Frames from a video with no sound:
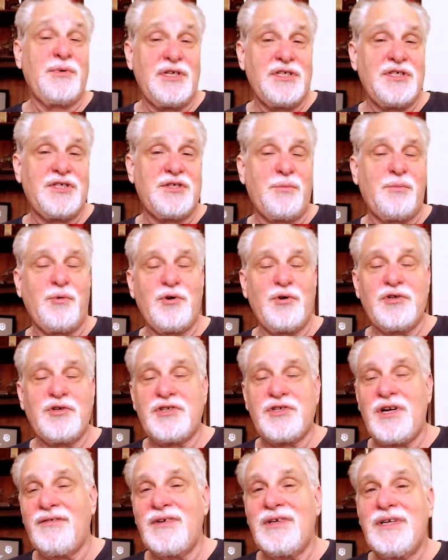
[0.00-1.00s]
at least a
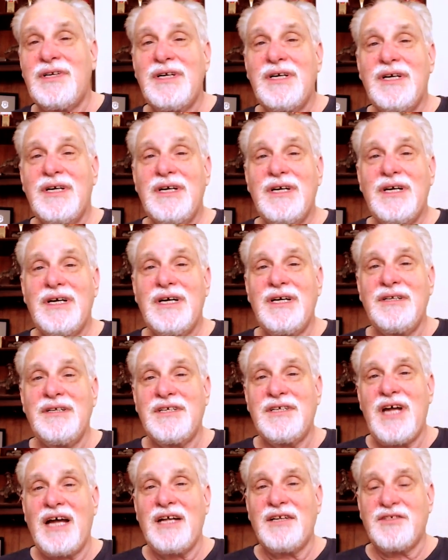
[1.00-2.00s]
portion of it, in
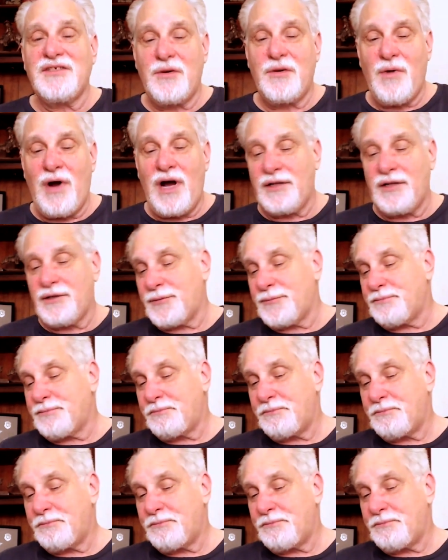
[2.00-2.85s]
Deontay Wilder.